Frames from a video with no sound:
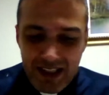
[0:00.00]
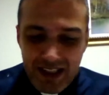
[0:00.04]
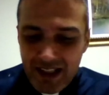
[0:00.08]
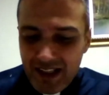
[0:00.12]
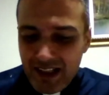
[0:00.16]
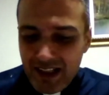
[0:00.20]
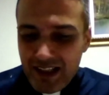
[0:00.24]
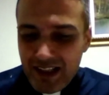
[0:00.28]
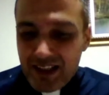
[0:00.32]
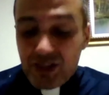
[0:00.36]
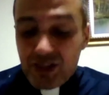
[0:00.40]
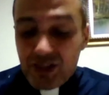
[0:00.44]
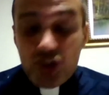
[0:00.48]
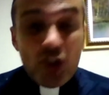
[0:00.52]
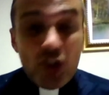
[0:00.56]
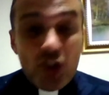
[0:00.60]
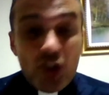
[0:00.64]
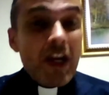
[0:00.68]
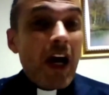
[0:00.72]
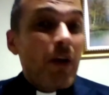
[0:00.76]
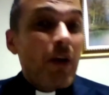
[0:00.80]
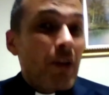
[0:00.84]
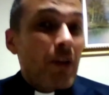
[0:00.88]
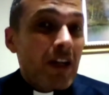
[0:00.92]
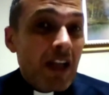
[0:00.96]
enjoy
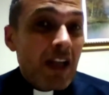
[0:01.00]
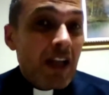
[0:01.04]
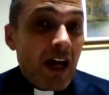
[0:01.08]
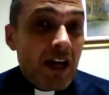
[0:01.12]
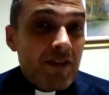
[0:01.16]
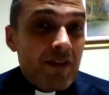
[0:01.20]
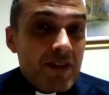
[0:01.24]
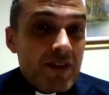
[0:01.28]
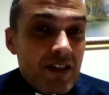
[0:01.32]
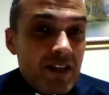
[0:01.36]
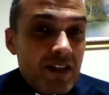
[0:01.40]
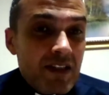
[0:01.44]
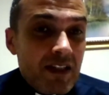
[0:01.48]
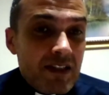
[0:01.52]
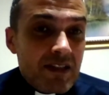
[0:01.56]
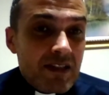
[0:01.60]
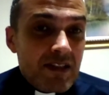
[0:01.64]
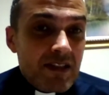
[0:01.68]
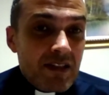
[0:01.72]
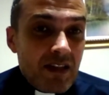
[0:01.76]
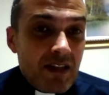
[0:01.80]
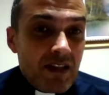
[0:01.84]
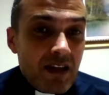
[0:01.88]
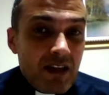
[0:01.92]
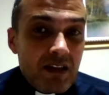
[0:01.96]
our lives,
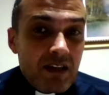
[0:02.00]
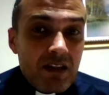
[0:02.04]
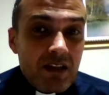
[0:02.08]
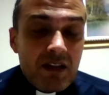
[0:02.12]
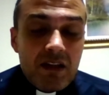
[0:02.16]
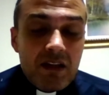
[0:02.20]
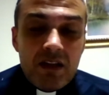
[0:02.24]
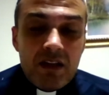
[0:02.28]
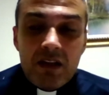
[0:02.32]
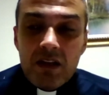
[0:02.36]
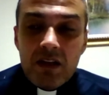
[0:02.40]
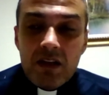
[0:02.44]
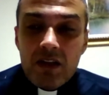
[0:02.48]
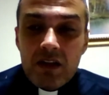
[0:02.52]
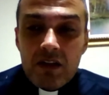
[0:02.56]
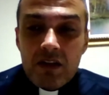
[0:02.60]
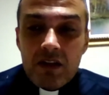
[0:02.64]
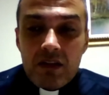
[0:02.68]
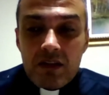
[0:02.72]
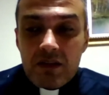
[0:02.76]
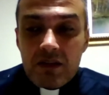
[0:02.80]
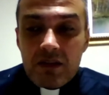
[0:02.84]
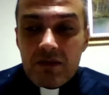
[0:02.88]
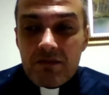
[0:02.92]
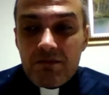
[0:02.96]
let's say.
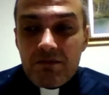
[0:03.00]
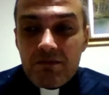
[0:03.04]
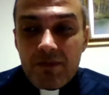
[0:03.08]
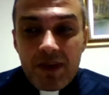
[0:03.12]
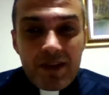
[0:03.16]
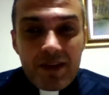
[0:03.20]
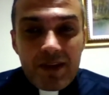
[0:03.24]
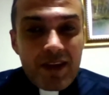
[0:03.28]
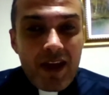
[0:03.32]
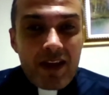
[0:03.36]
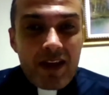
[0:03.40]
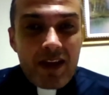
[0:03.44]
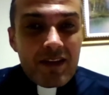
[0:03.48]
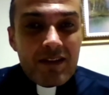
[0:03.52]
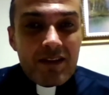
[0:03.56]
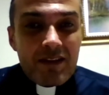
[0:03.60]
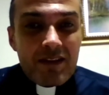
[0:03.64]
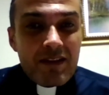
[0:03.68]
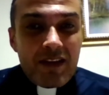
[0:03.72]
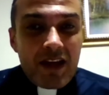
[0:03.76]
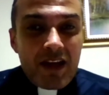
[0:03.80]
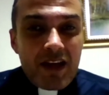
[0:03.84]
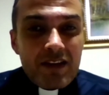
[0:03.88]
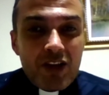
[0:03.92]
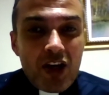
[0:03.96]
Then
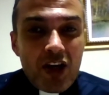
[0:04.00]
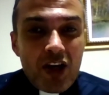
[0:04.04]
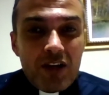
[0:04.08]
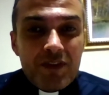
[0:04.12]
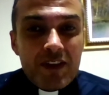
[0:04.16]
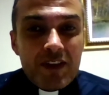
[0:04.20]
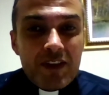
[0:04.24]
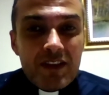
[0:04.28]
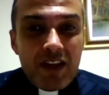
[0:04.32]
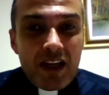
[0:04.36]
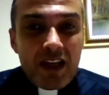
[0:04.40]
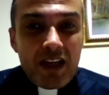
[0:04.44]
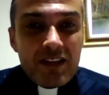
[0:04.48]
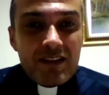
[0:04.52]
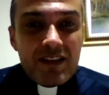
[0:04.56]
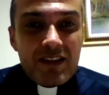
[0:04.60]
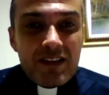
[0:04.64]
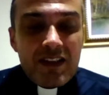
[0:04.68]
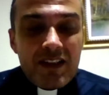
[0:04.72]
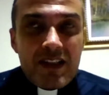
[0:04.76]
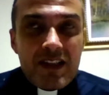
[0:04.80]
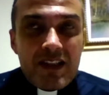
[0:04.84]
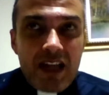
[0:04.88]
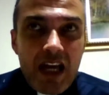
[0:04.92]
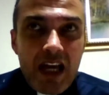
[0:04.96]

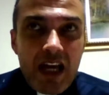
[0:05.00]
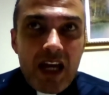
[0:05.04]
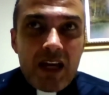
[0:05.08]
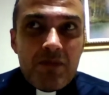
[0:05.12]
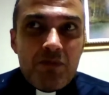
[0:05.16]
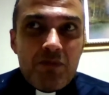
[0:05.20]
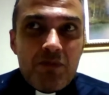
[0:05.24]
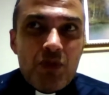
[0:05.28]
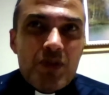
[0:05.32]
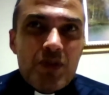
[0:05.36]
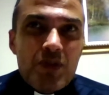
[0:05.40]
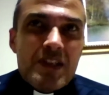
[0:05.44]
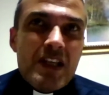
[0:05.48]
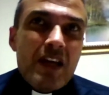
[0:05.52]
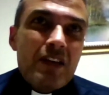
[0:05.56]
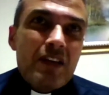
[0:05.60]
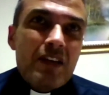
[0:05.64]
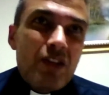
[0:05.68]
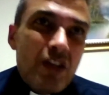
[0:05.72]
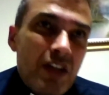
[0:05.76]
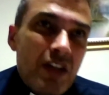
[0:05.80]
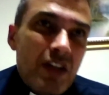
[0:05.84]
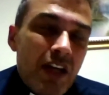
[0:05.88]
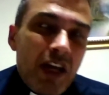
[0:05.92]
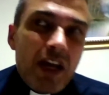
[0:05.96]
COVID-19 came. We said,
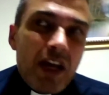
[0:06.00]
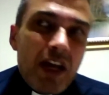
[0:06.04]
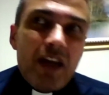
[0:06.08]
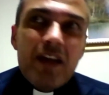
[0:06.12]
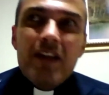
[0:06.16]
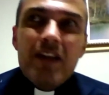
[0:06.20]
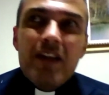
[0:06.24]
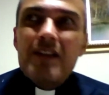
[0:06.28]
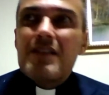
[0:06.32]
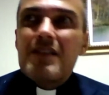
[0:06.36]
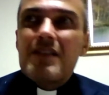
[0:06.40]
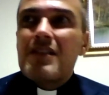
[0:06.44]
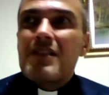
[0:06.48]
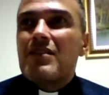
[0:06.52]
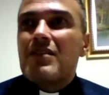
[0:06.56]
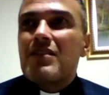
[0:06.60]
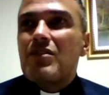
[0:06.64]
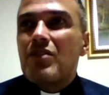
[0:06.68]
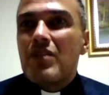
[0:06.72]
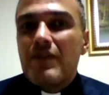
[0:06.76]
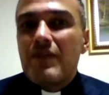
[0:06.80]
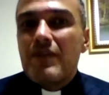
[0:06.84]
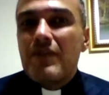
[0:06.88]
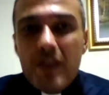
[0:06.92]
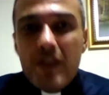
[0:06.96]
okay, it's
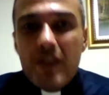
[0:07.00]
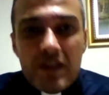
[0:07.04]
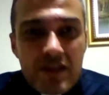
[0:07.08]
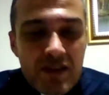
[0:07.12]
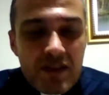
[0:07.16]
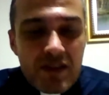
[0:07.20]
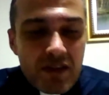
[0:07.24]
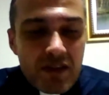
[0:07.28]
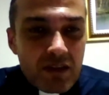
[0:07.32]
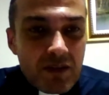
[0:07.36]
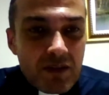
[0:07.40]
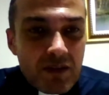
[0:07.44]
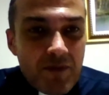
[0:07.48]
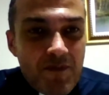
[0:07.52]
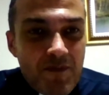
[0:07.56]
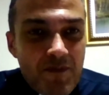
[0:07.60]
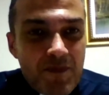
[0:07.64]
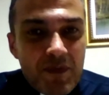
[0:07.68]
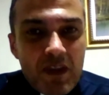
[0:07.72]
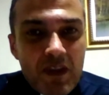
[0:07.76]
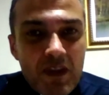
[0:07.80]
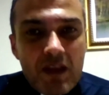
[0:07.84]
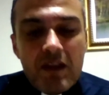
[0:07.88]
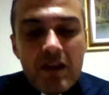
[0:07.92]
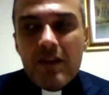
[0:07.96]
universal.
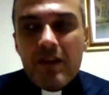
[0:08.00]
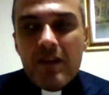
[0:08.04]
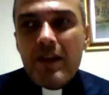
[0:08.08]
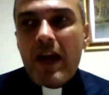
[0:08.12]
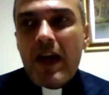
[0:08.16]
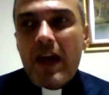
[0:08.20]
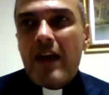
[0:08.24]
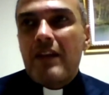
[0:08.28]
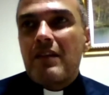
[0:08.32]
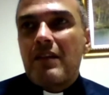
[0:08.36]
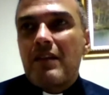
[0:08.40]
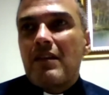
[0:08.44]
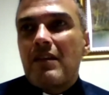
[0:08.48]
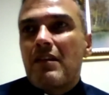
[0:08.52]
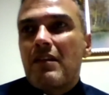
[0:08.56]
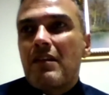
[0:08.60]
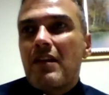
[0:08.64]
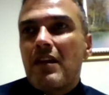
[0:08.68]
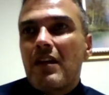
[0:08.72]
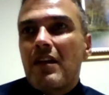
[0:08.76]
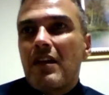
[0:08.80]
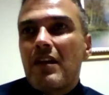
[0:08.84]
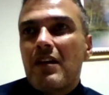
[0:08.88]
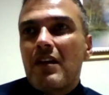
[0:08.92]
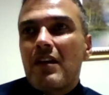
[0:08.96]
Then
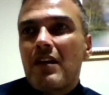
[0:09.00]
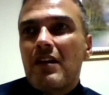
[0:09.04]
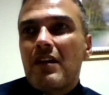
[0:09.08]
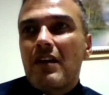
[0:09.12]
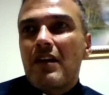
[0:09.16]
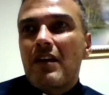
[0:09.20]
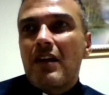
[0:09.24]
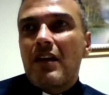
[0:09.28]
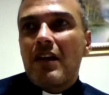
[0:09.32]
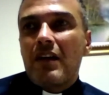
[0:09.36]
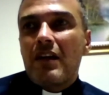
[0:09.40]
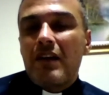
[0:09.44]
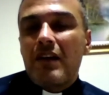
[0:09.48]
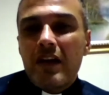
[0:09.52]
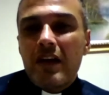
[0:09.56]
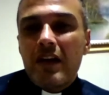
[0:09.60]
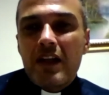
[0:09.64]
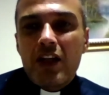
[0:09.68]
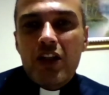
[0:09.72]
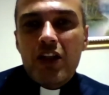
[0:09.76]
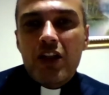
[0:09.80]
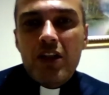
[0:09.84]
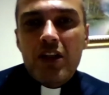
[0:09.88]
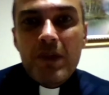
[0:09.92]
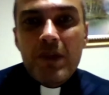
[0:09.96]
the
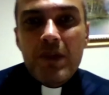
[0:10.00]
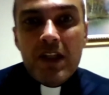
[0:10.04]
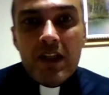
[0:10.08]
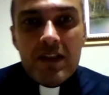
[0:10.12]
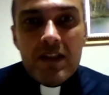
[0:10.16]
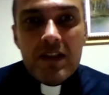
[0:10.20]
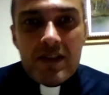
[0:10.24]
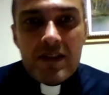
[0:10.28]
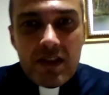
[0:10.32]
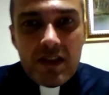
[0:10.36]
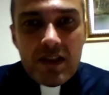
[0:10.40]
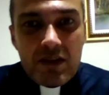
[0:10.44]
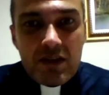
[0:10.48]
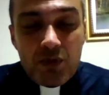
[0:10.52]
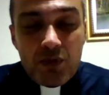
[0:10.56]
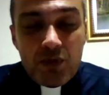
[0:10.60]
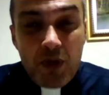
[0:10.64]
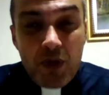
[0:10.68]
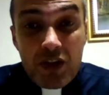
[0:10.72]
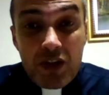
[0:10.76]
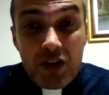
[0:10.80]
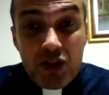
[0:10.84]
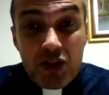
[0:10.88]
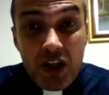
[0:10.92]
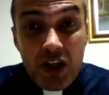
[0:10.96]
economical
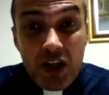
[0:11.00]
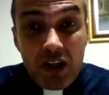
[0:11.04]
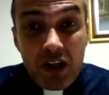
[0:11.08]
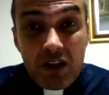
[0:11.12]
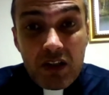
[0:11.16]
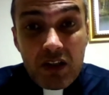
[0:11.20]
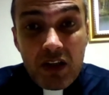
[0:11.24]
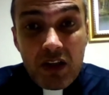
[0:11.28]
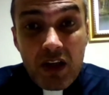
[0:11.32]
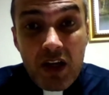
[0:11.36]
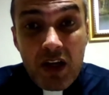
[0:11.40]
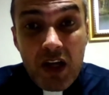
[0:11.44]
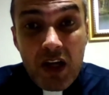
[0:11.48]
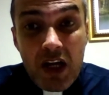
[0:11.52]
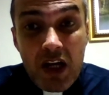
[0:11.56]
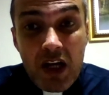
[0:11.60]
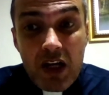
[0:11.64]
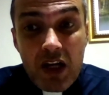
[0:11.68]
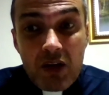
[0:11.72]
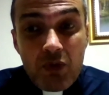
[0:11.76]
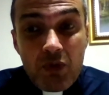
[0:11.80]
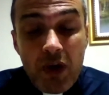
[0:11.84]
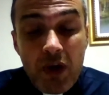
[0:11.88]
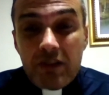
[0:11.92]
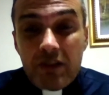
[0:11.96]
situation,
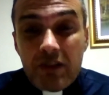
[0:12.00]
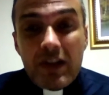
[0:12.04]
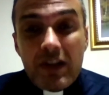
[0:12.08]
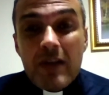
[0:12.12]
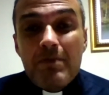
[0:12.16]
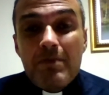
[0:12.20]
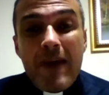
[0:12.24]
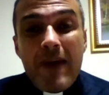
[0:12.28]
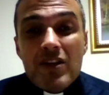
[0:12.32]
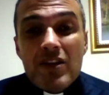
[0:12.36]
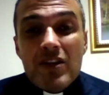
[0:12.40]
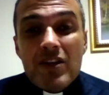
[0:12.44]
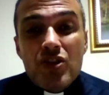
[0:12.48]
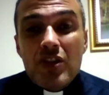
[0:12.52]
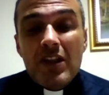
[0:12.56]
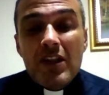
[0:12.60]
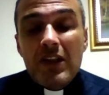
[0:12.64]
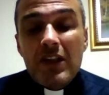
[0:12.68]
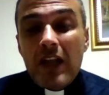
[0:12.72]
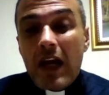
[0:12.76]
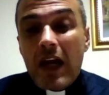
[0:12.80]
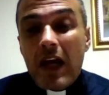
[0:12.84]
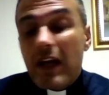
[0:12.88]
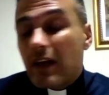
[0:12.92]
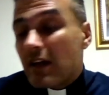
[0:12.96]
where imagine
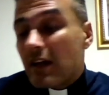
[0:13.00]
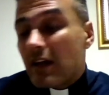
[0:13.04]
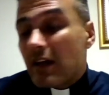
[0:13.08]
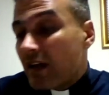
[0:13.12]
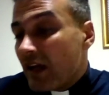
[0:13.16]
like